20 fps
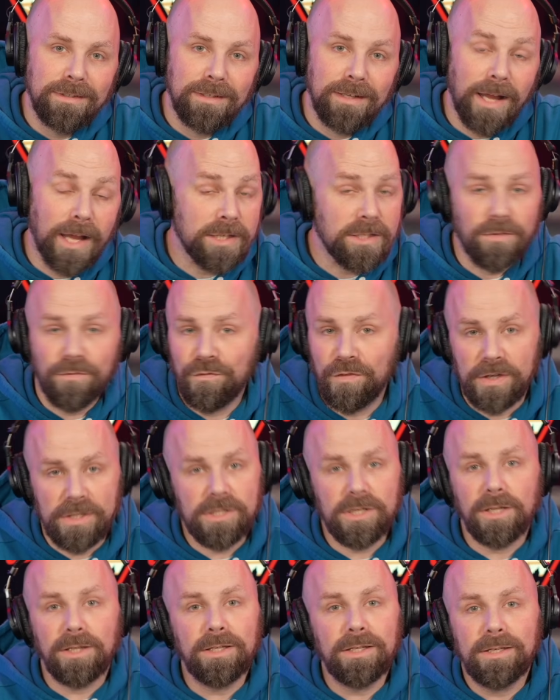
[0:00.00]
has
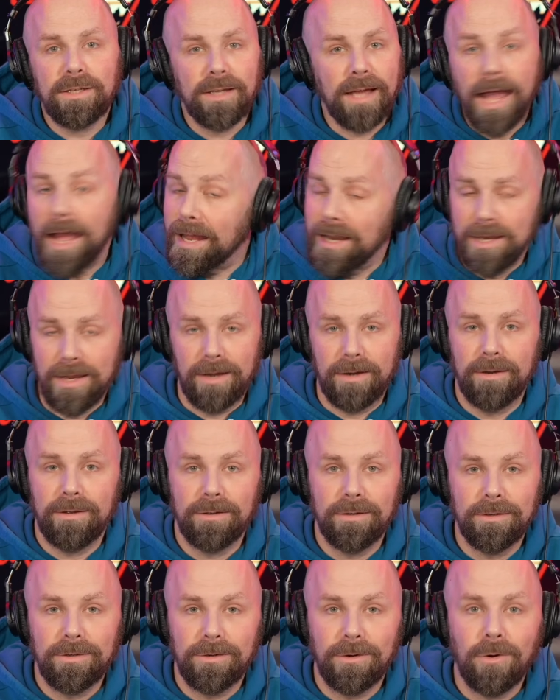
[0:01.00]
officially ended.
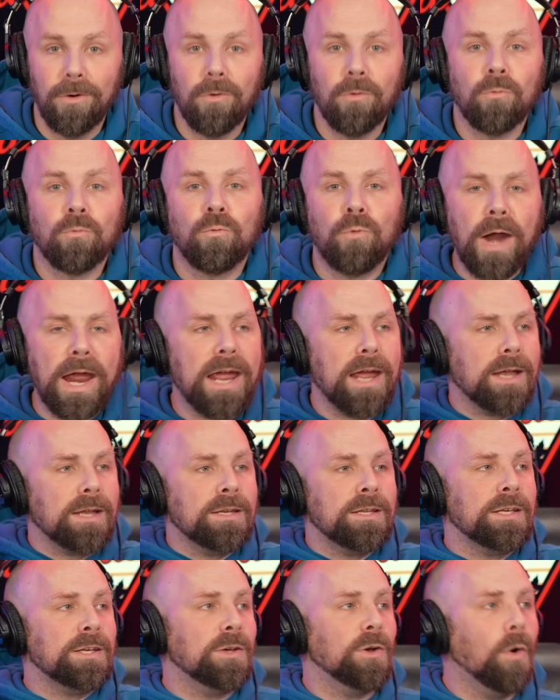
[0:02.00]

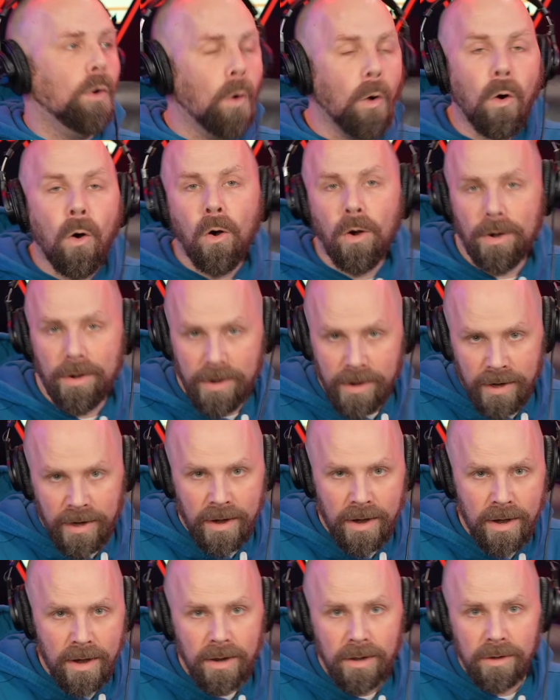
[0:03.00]
Randy
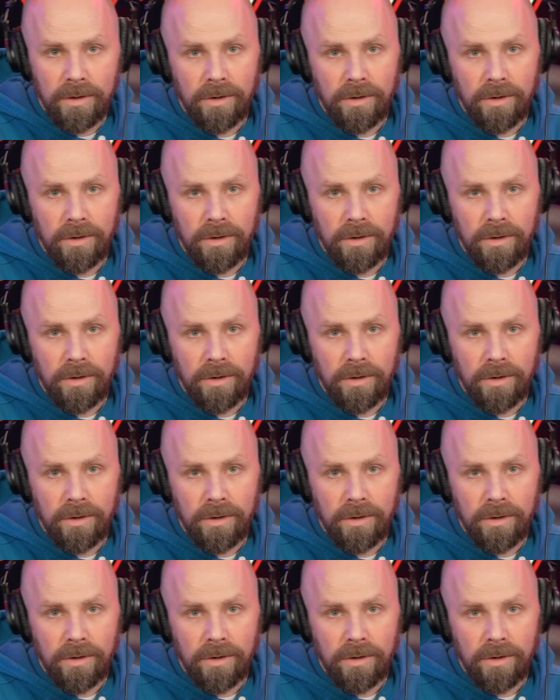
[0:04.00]
Orton